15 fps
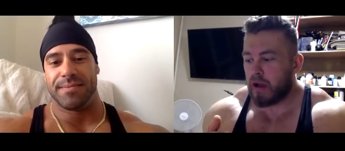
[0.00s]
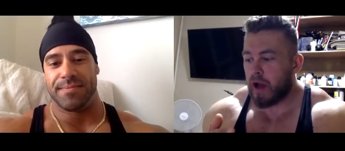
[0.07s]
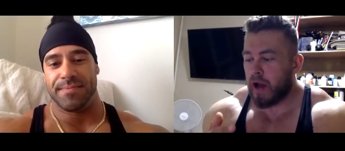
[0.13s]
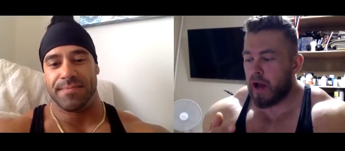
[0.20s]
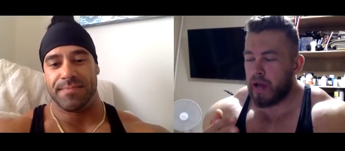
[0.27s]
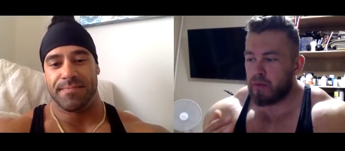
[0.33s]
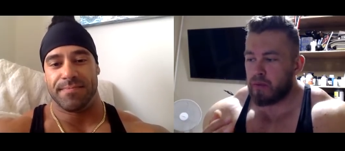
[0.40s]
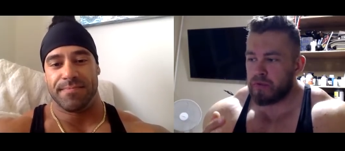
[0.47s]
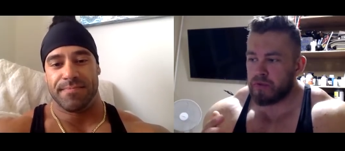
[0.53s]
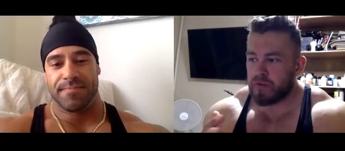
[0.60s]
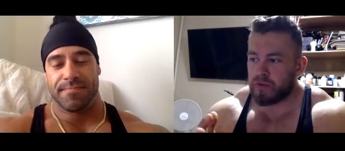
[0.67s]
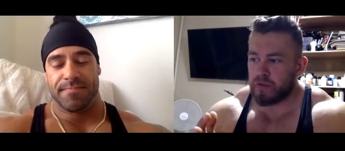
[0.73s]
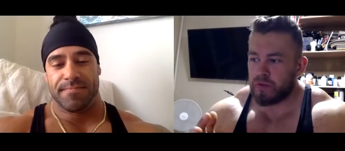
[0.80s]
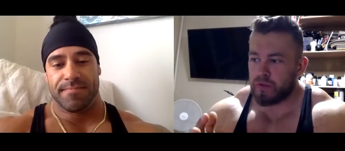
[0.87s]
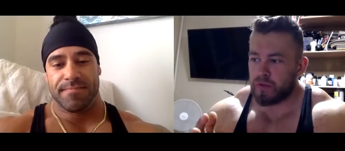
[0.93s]
Speaker 1: i
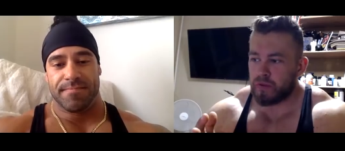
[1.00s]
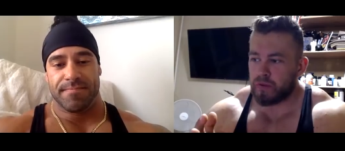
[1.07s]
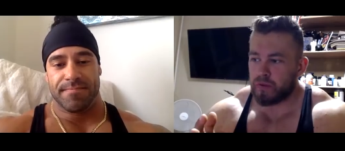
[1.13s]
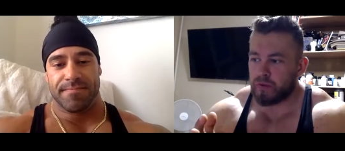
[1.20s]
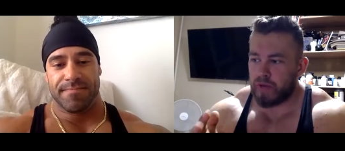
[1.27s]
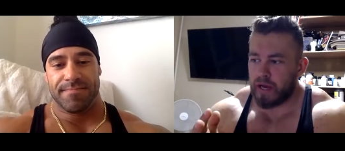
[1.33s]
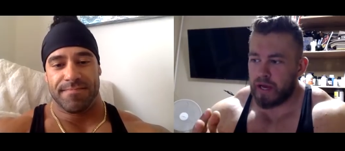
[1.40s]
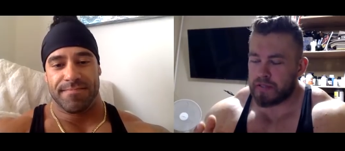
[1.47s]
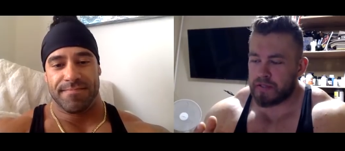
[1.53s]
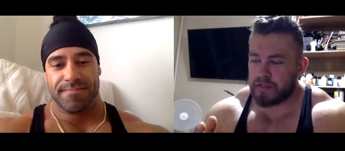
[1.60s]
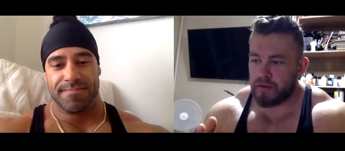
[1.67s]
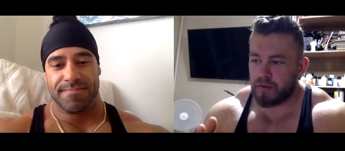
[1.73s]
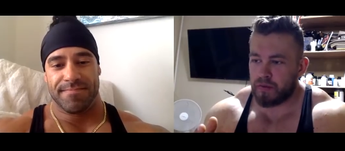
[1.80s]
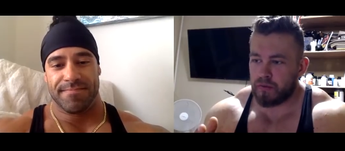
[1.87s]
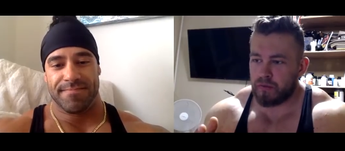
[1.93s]
want to
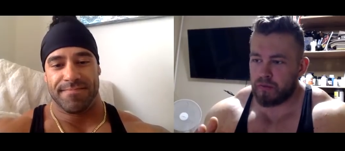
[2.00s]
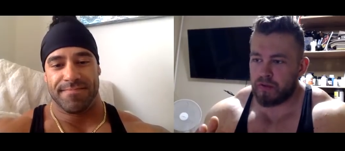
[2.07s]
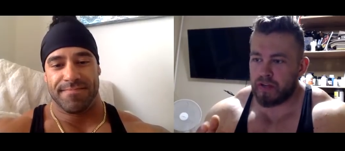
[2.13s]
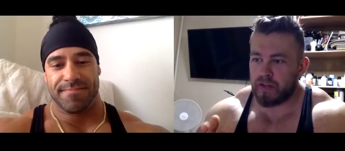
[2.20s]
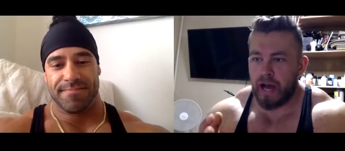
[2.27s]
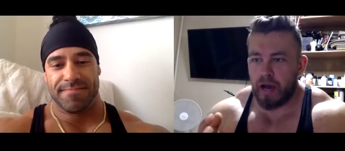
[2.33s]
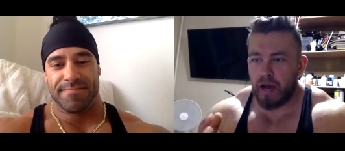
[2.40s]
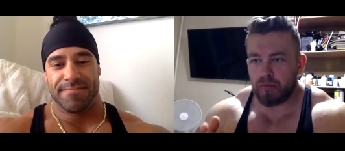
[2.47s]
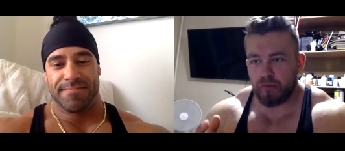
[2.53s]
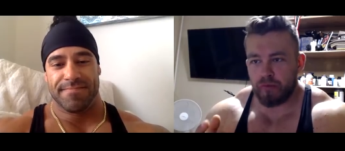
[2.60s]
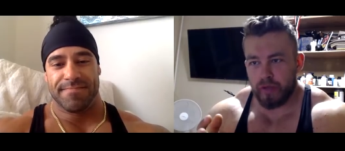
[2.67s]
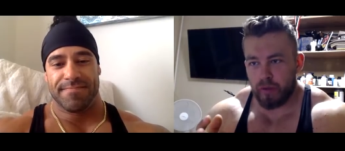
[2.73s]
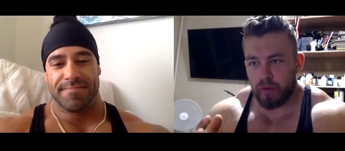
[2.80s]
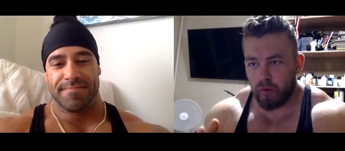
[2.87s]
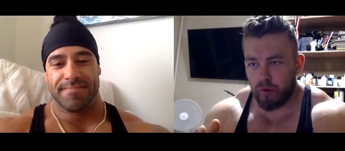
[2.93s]
ask you how
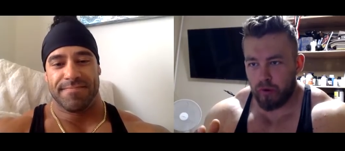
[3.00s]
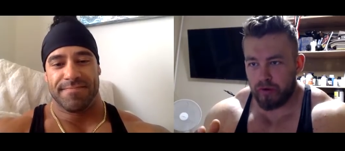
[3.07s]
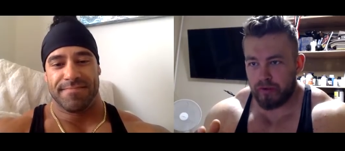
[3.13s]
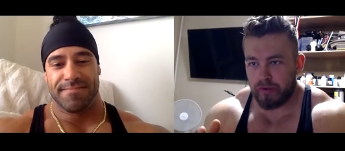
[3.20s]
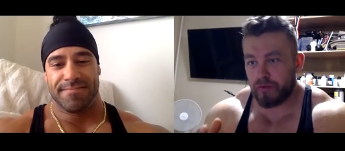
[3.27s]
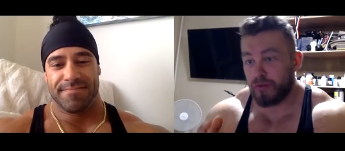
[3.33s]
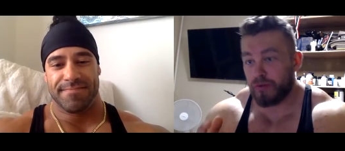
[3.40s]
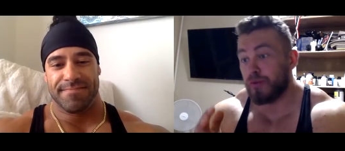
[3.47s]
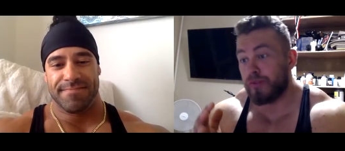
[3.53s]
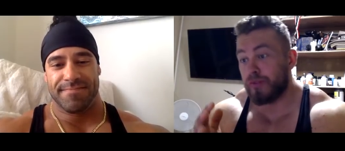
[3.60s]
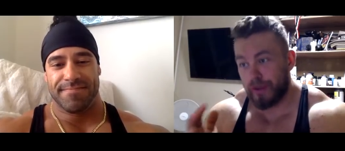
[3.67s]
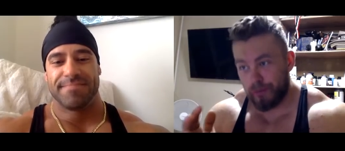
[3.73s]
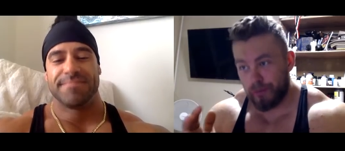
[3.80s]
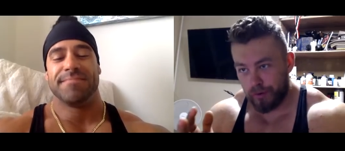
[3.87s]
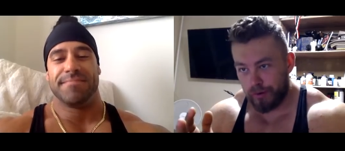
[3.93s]
do they work do
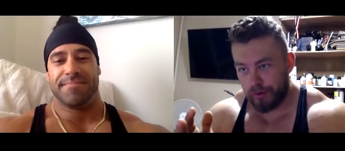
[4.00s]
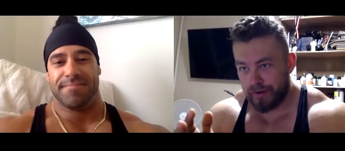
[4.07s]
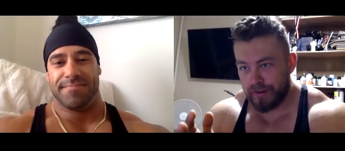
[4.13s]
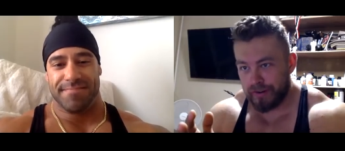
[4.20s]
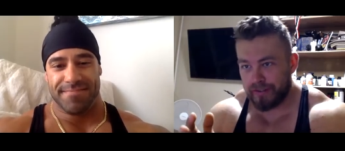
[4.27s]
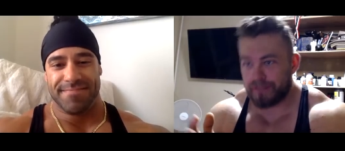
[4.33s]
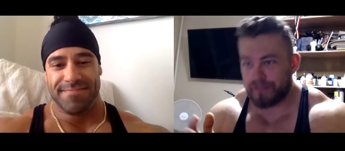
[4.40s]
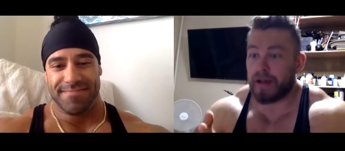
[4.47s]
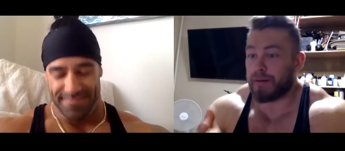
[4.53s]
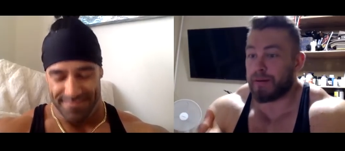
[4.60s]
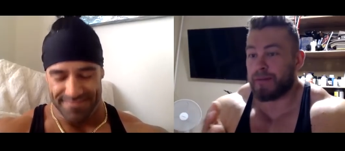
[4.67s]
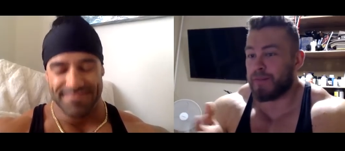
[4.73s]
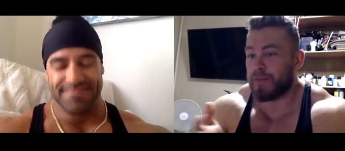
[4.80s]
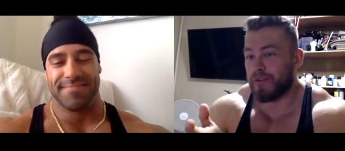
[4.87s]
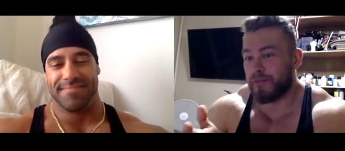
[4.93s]
they work
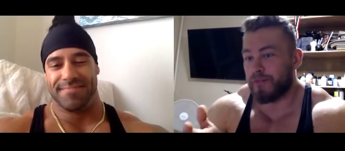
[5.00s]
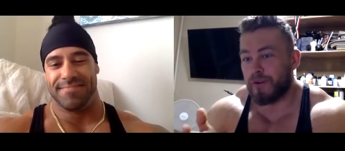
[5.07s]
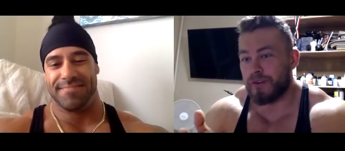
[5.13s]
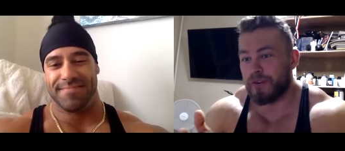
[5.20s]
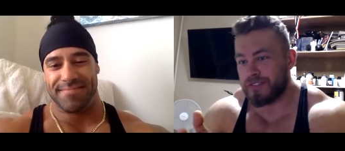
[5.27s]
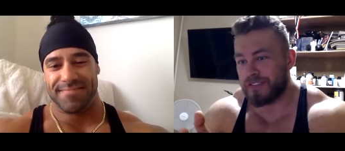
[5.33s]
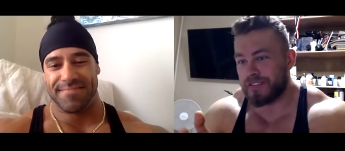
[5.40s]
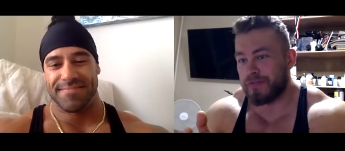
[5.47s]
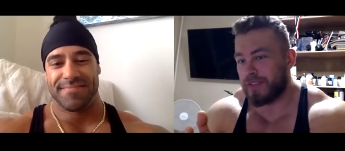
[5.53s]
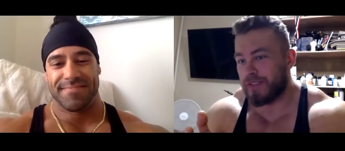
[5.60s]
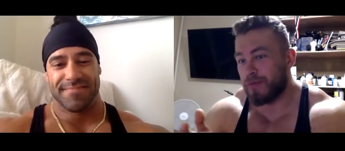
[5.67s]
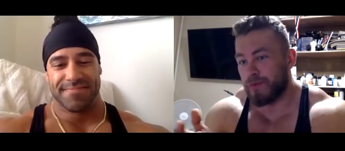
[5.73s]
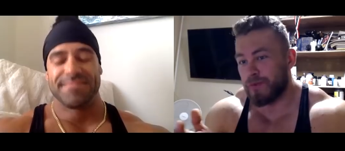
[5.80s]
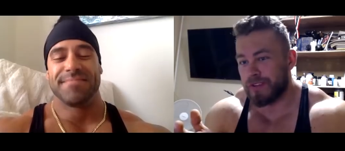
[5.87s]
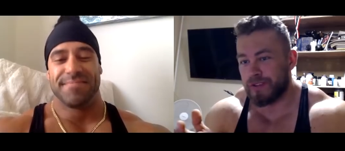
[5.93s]
i, I mean of course if
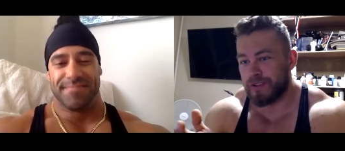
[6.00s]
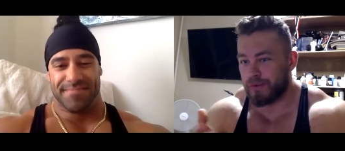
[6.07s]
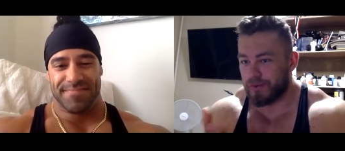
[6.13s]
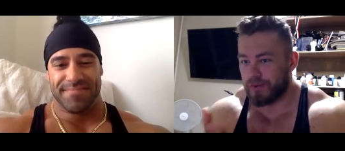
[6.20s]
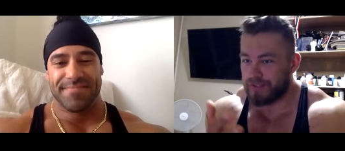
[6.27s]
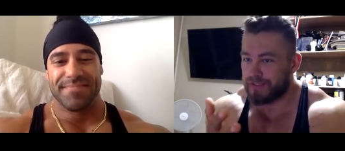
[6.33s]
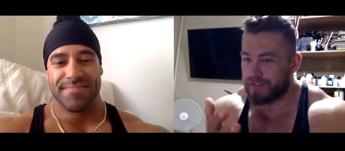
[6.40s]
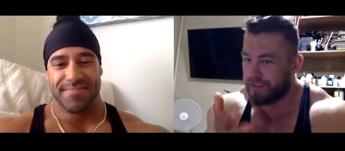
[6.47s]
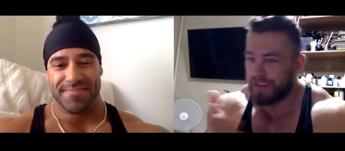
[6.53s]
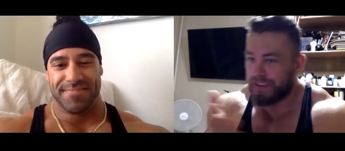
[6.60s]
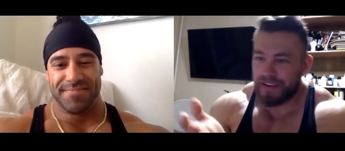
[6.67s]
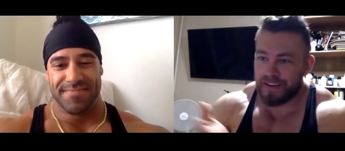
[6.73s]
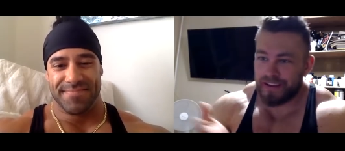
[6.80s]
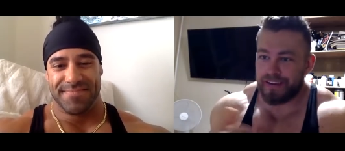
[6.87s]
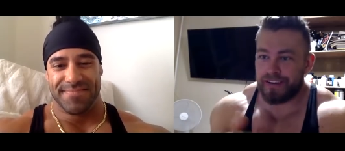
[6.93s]
they wouldn't you wouldn't
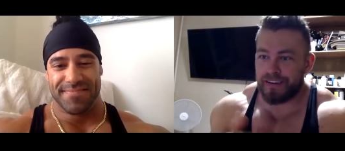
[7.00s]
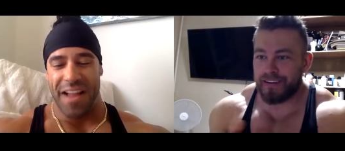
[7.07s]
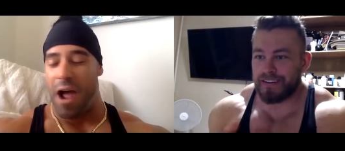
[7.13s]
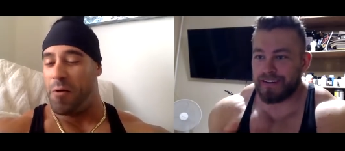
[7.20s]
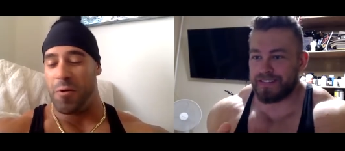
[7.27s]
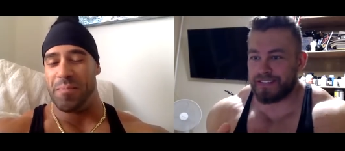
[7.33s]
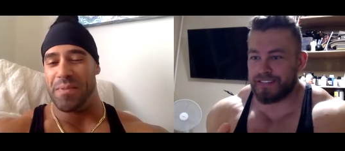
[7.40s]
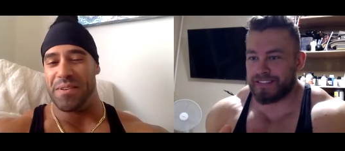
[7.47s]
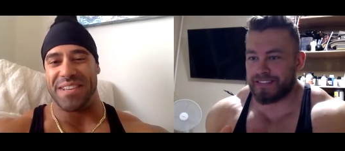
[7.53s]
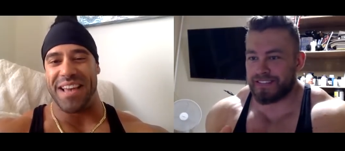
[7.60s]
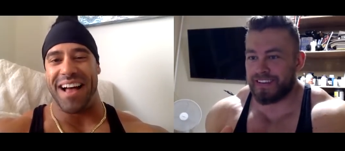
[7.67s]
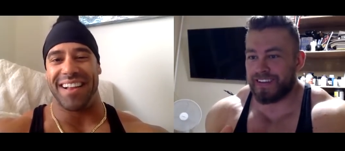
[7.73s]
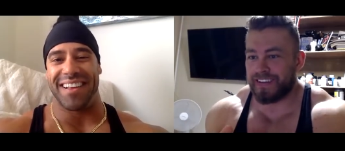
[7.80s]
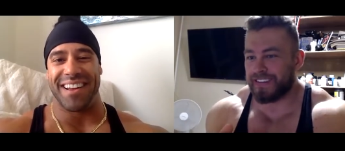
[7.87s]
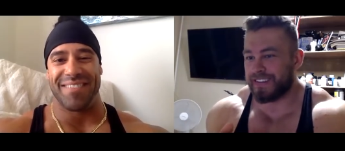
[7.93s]
uh, i wouldn't
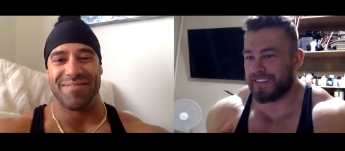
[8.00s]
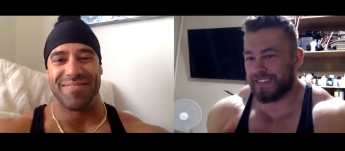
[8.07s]
tell them